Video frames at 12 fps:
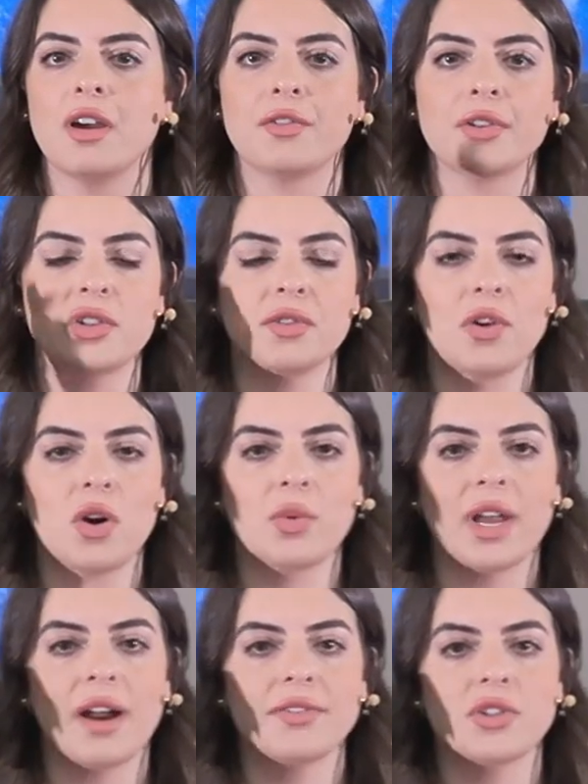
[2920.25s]
First of all, we
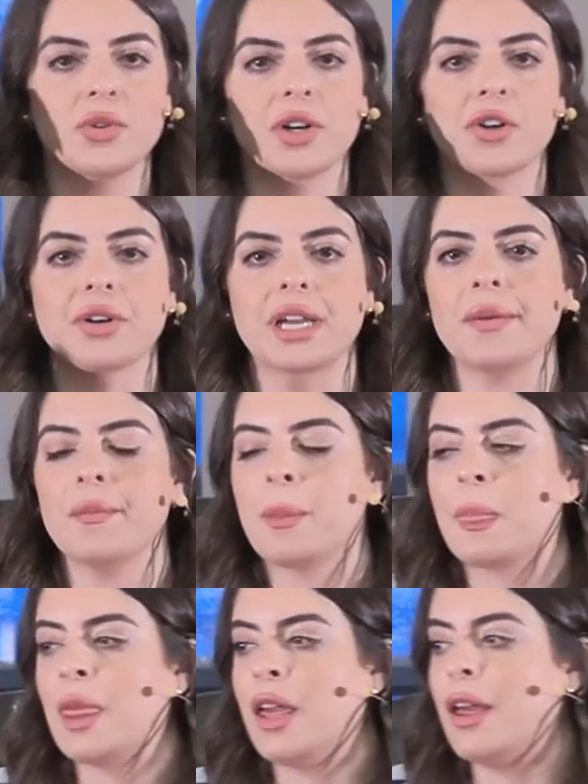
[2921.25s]
have to agree
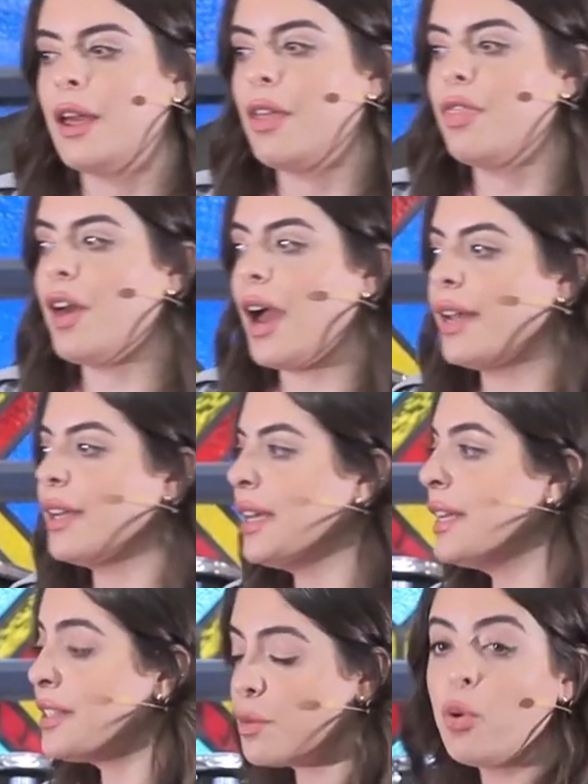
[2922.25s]
that
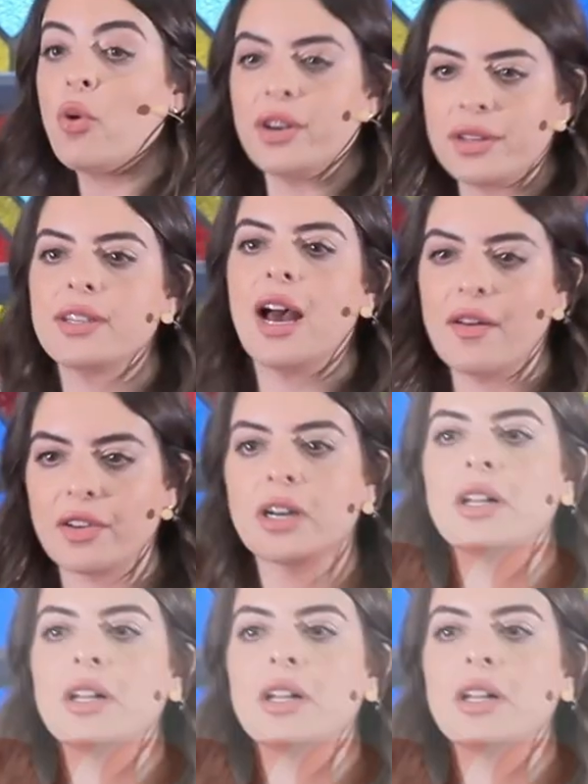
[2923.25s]
it is important to have a